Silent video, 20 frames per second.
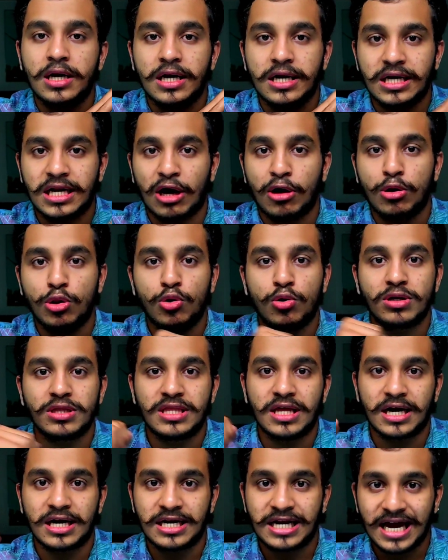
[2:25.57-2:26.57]
download
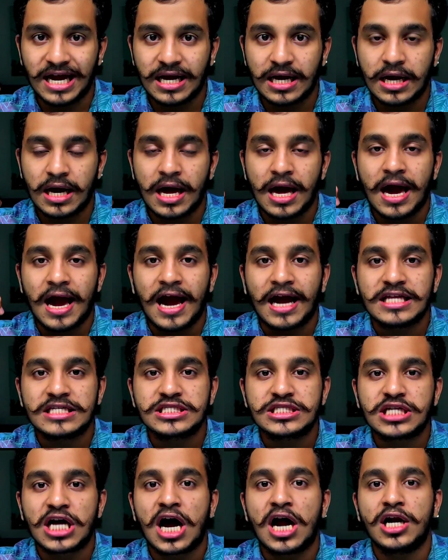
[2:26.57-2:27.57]
their deck and
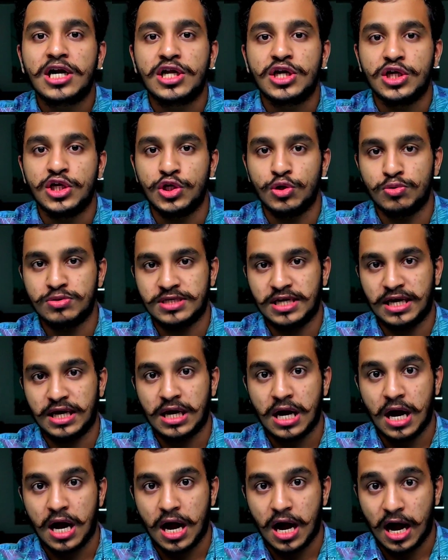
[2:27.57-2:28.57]
start using
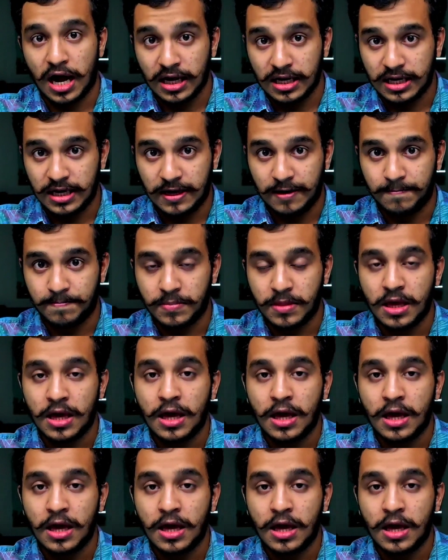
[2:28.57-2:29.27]
Anki.